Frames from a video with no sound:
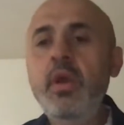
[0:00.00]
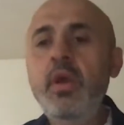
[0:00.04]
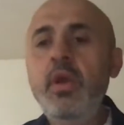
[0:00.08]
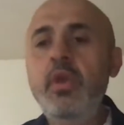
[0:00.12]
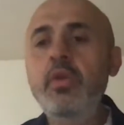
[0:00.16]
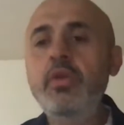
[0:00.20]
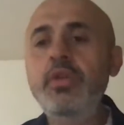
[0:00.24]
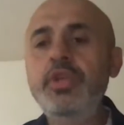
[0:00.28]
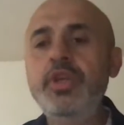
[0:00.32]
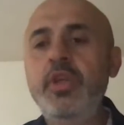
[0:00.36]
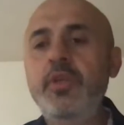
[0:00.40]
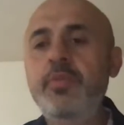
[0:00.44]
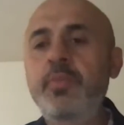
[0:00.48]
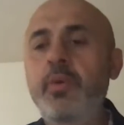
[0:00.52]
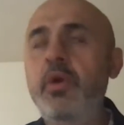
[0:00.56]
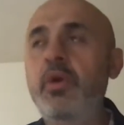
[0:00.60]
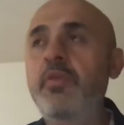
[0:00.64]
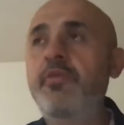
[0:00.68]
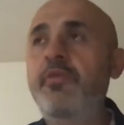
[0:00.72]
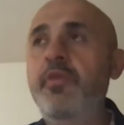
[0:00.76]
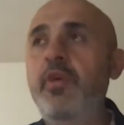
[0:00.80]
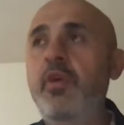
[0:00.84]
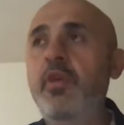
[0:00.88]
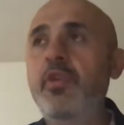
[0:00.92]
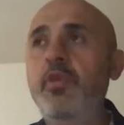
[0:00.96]
You just bore
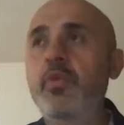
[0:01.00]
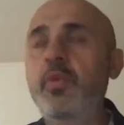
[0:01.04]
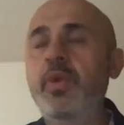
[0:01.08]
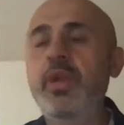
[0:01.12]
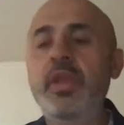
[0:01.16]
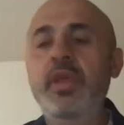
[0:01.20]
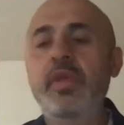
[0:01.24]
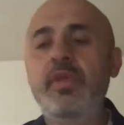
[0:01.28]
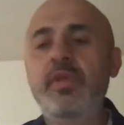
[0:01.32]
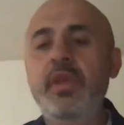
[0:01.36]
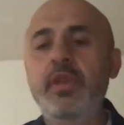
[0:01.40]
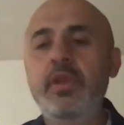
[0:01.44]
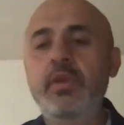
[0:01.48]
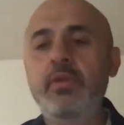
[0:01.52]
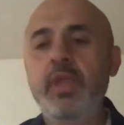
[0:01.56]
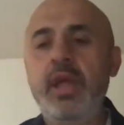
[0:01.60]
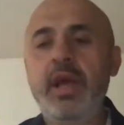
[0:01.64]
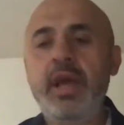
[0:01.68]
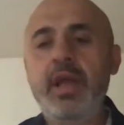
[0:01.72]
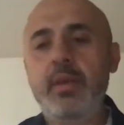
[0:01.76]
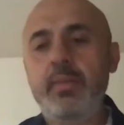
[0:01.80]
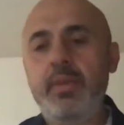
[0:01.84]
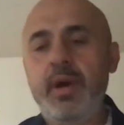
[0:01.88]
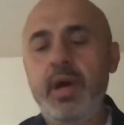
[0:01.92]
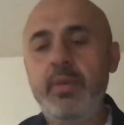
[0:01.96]
false witness and you
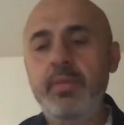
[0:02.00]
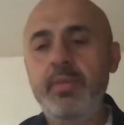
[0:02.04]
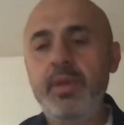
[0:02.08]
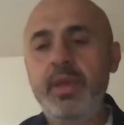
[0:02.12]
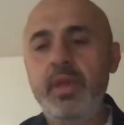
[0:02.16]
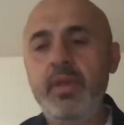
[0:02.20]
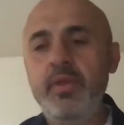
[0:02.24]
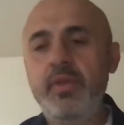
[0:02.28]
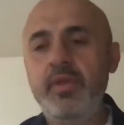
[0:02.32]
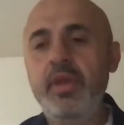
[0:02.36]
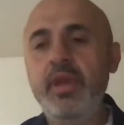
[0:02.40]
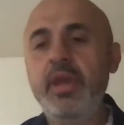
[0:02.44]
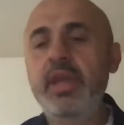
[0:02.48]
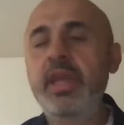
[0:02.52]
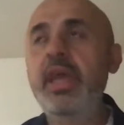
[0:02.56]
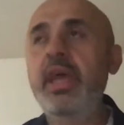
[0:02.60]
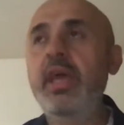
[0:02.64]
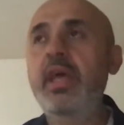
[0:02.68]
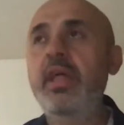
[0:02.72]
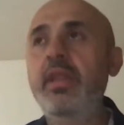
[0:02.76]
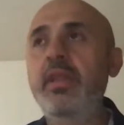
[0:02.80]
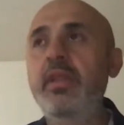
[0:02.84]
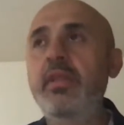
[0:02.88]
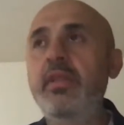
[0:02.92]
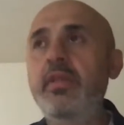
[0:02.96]
lied about me. See,
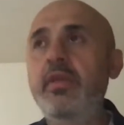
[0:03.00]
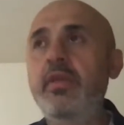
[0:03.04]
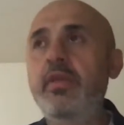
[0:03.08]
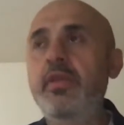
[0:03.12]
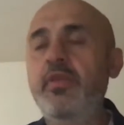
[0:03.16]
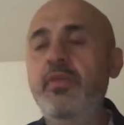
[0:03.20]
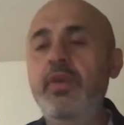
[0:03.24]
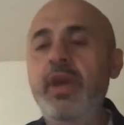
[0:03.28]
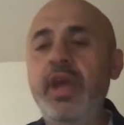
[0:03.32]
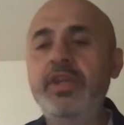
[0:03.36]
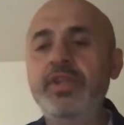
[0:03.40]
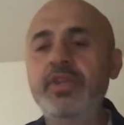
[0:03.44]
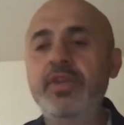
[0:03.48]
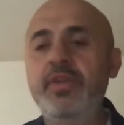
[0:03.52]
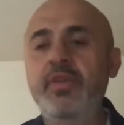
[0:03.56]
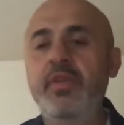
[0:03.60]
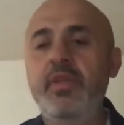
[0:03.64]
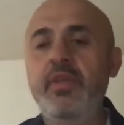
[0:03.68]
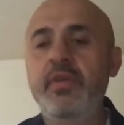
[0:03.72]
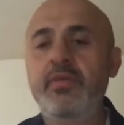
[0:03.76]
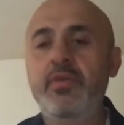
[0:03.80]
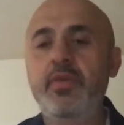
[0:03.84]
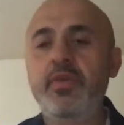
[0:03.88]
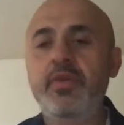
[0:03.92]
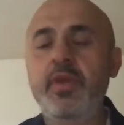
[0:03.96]
again, the distractions of
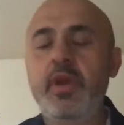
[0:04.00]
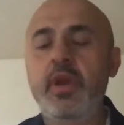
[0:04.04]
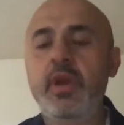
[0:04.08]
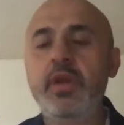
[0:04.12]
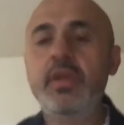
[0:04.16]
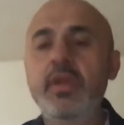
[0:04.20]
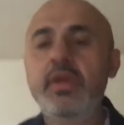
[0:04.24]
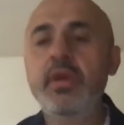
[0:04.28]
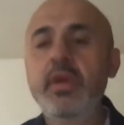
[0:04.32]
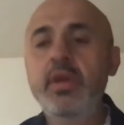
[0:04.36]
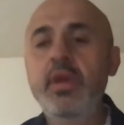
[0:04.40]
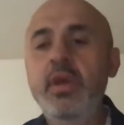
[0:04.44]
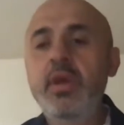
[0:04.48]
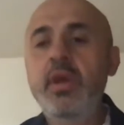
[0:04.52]
the devil start.